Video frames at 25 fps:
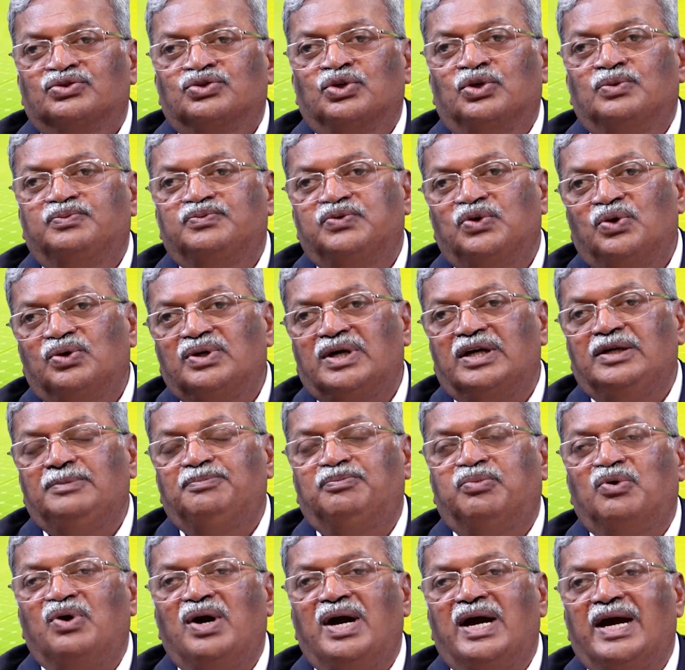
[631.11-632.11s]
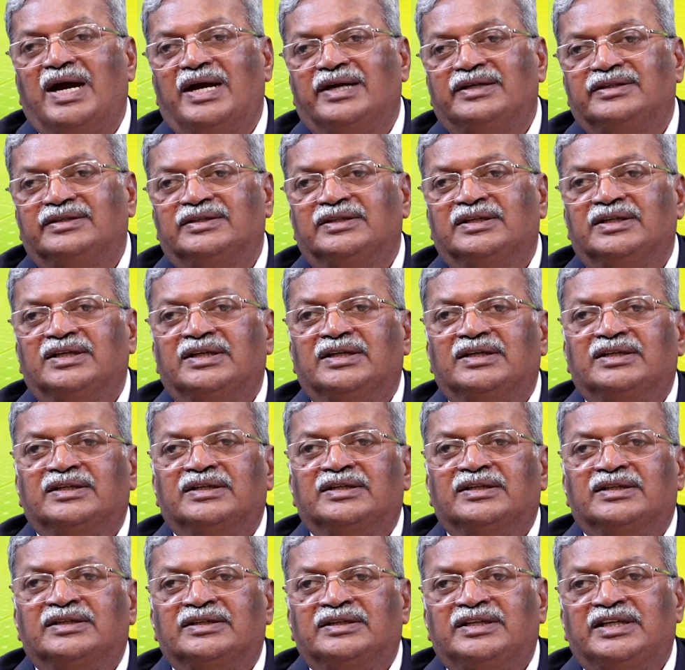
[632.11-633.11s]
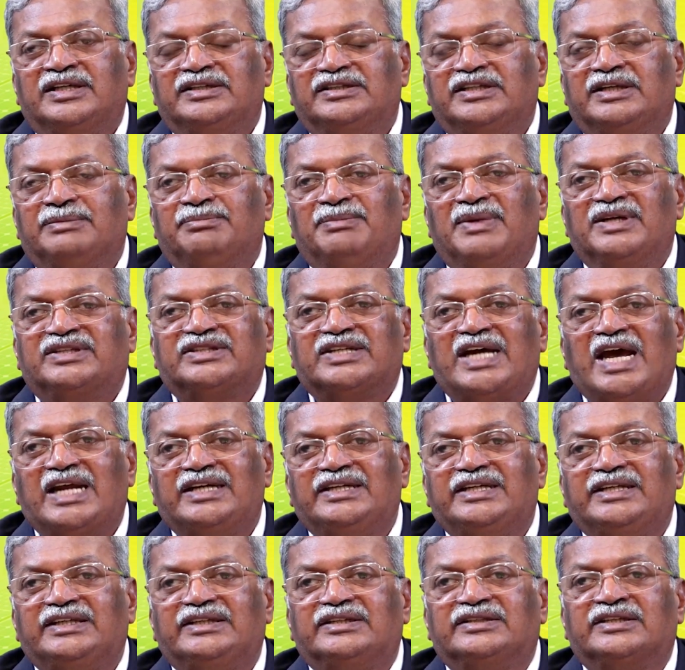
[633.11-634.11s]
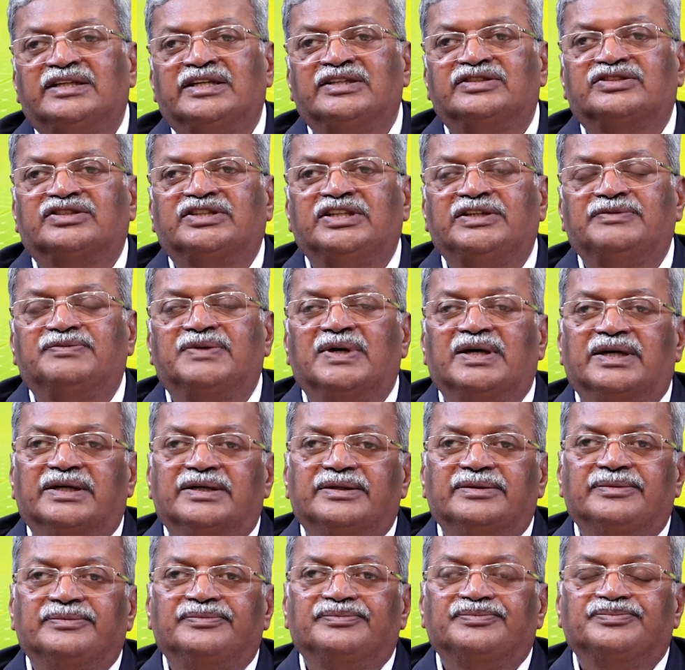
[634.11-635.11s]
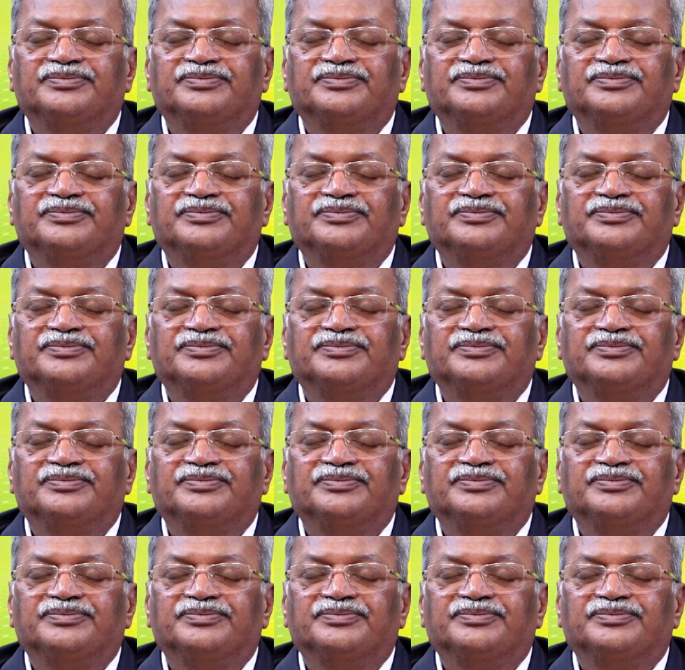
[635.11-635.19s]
So, focal point, there is a metallic receiver